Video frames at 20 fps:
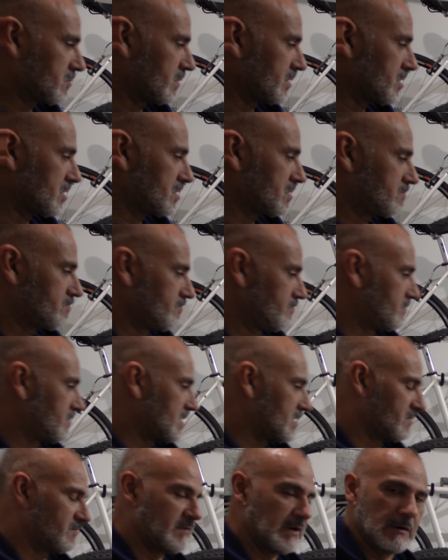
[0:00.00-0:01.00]
which is
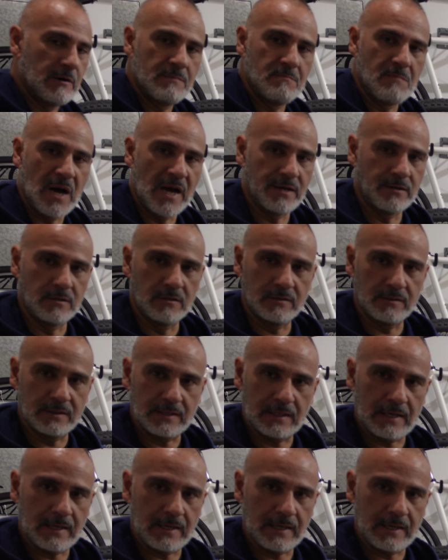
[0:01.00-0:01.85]
very minor.